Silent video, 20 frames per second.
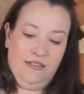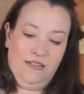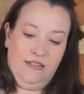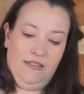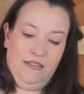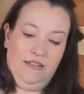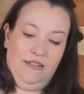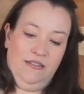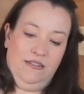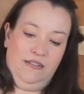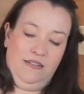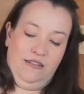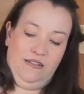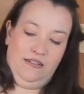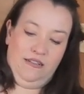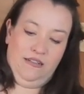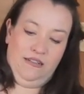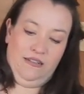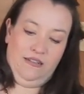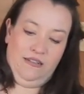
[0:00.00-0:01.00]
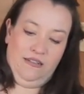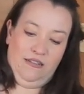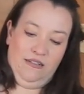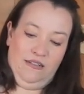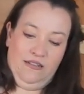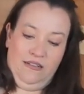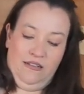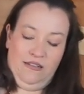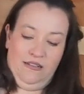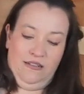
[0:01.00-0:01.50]

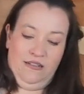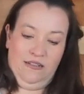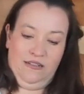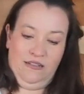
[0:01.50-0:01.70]
No one is speaking in this clip.